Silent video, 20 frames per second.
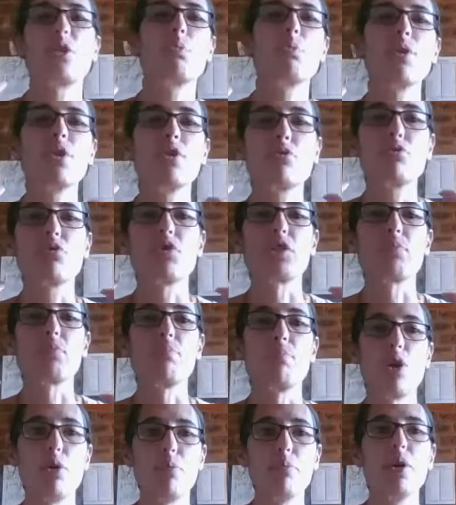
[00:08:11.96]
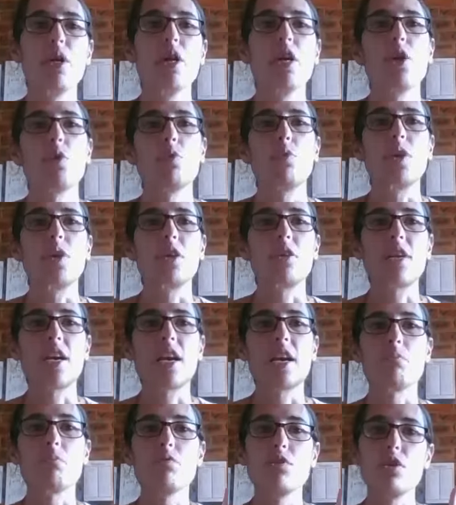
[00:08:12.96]
Pinterest mom when it
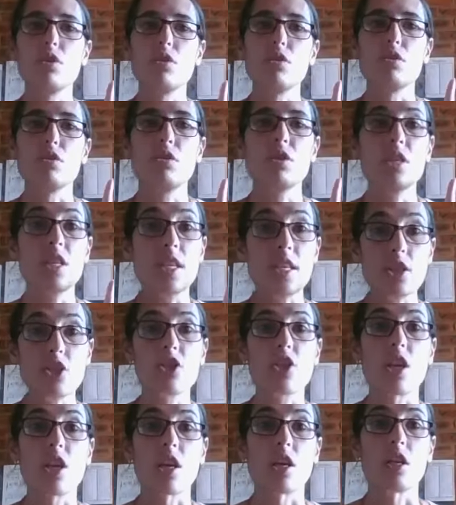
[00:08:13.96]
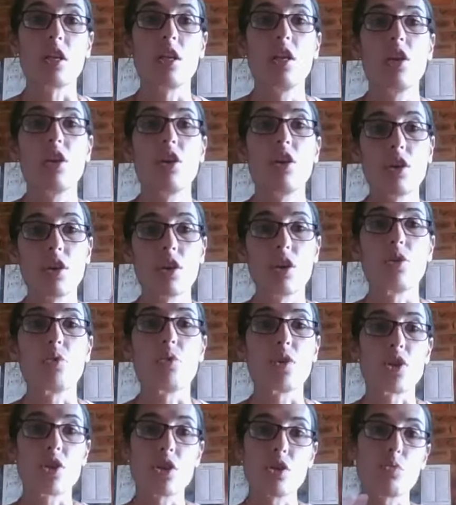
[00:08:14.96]
came to teaching her
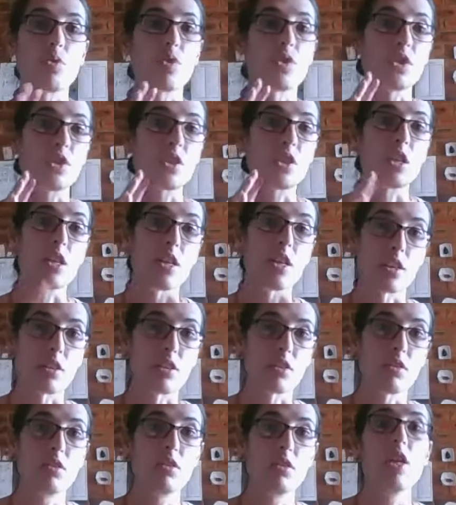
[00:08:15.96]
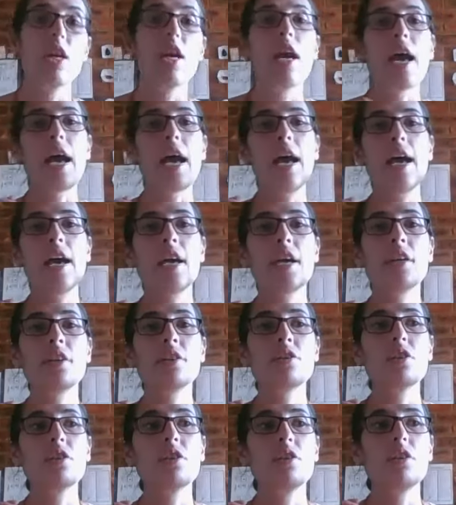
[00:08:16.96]
when she was little.
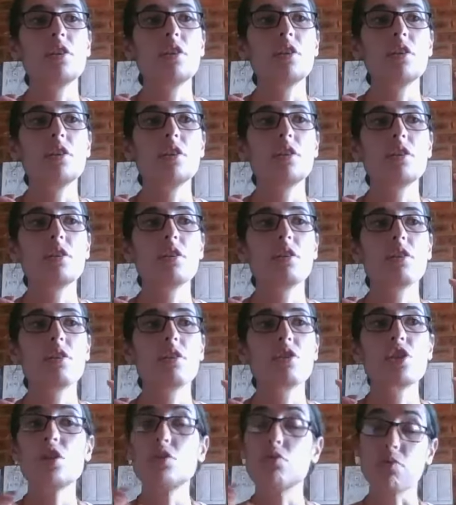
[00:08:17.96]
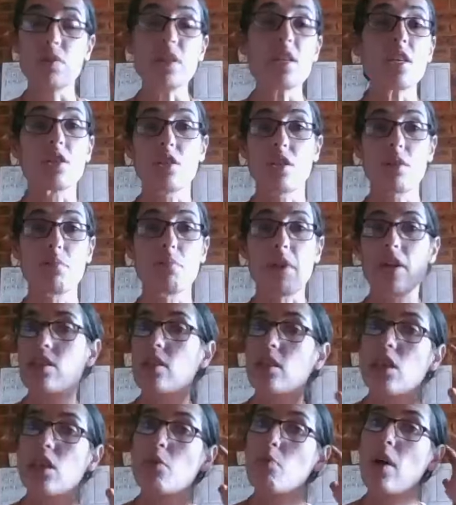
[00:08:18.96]
And she reads
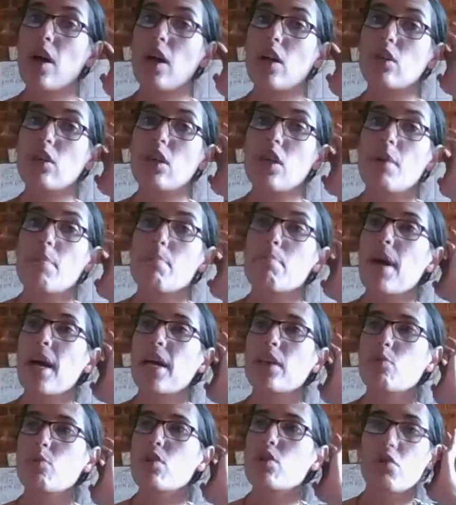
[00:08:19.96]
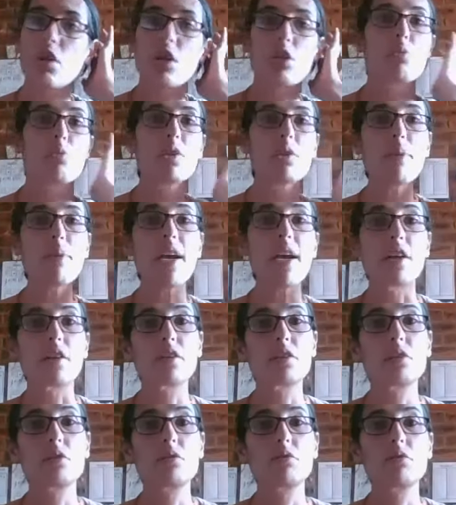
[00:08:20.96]
amazingly well, but we struggle with math.